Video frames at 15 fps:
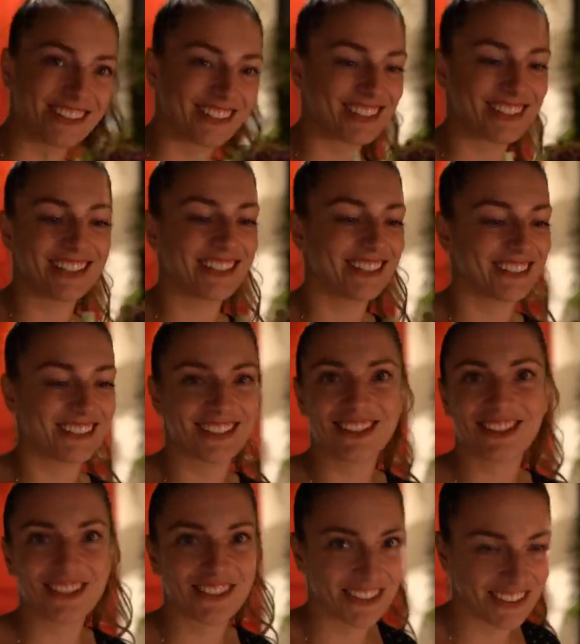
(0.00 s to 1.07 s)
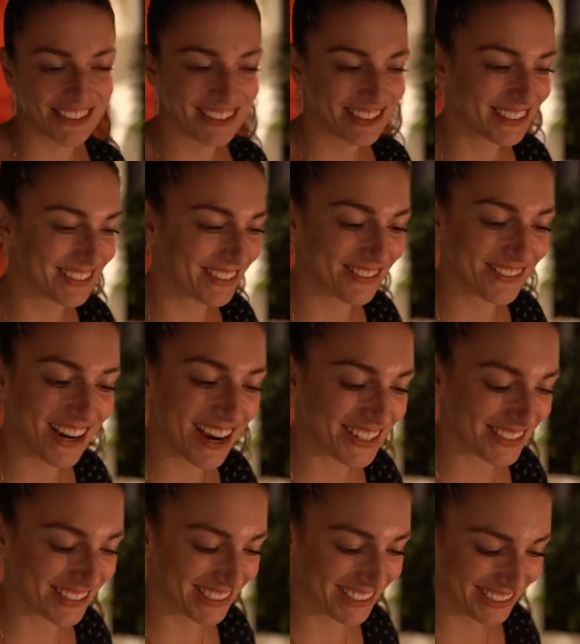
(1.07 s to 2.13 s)
look, it looks so good.
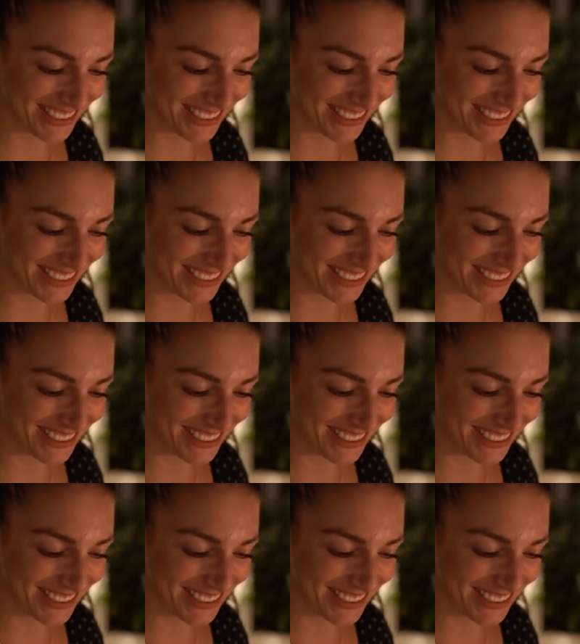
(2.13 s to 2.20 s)
Wow.